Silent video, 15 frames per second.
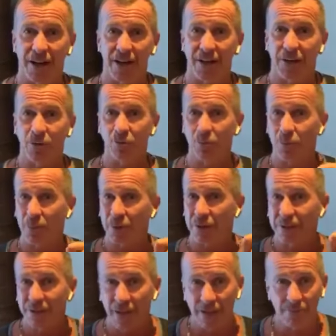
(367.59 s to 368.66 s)
And it can
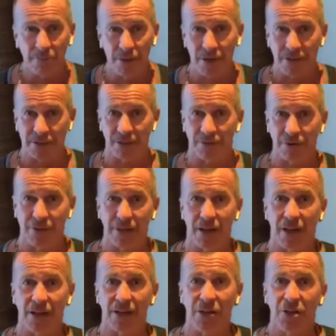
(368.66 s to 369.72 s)
be 10 minutes every
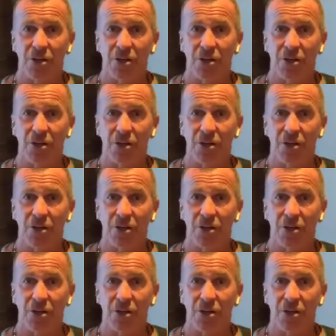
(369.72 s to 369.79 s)
day.